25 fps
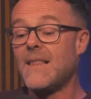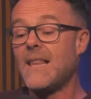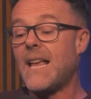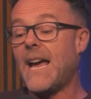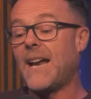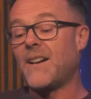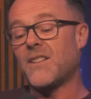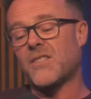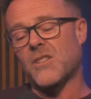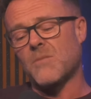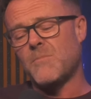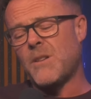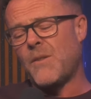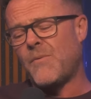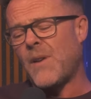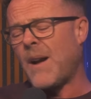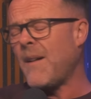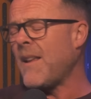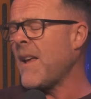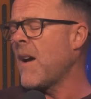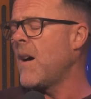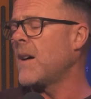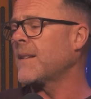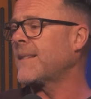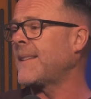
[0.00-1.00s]
And it's going to be a
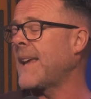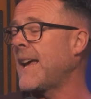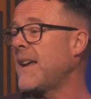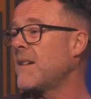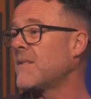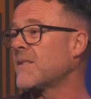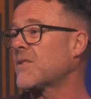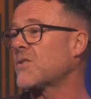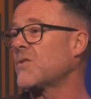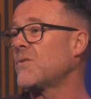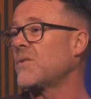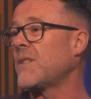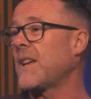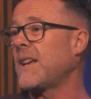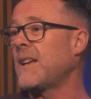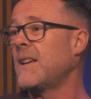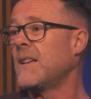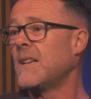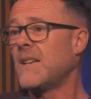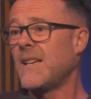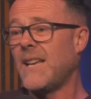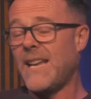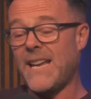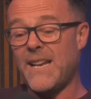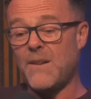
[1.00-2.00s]
very hot day on Sunday
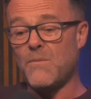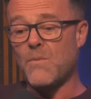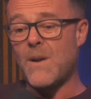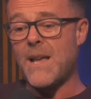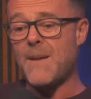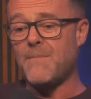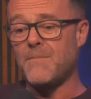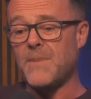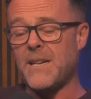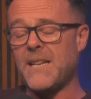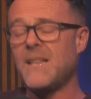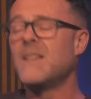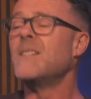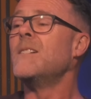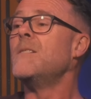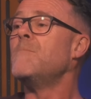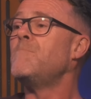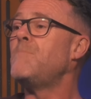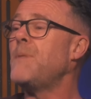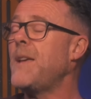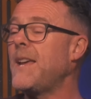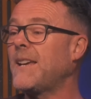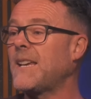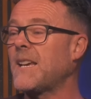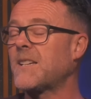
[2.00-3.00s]
in Wembley.
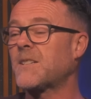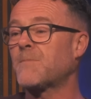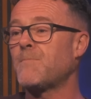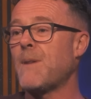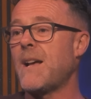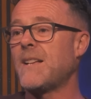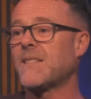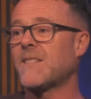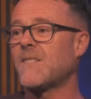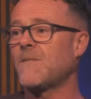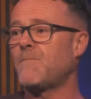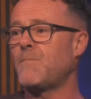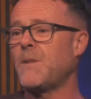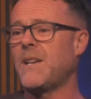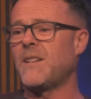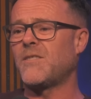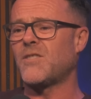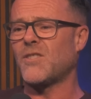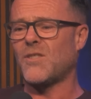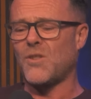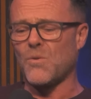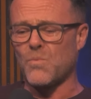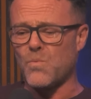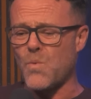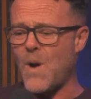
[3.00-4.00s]
Big, expansive
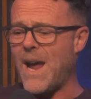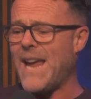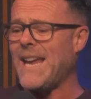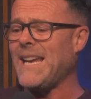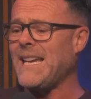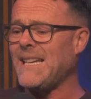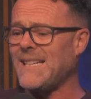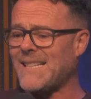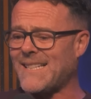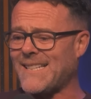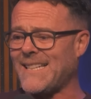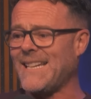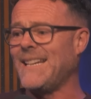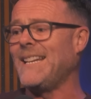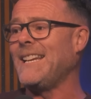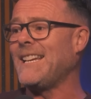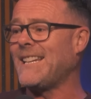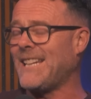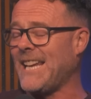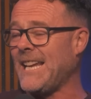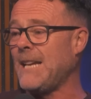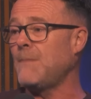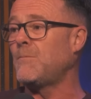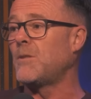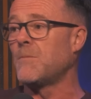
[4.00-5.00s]
pitch. The way City
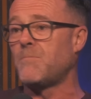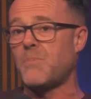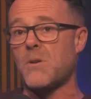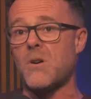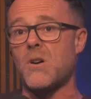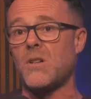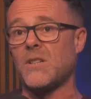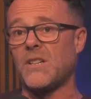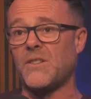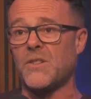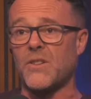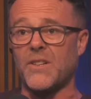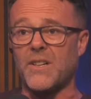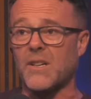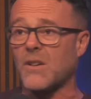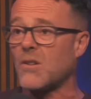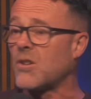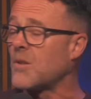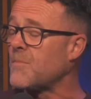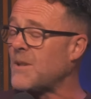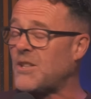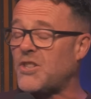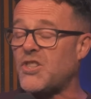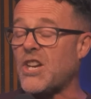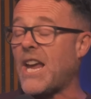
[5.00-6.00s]
keep the ball, you know they're going to
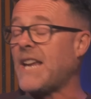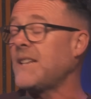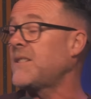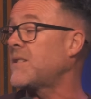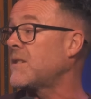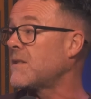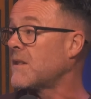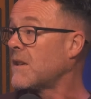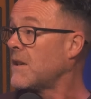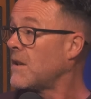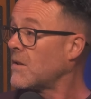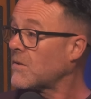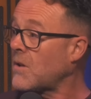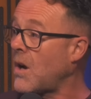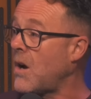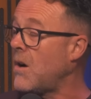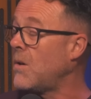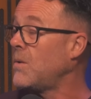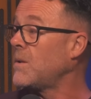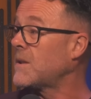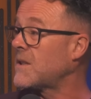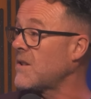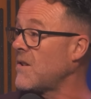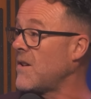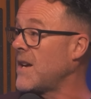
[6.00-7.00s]
be chasing the
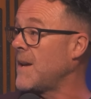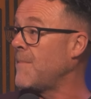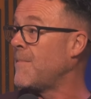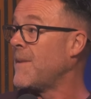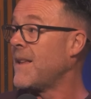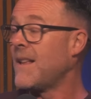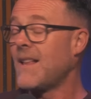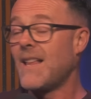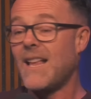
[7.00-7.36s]
whole time.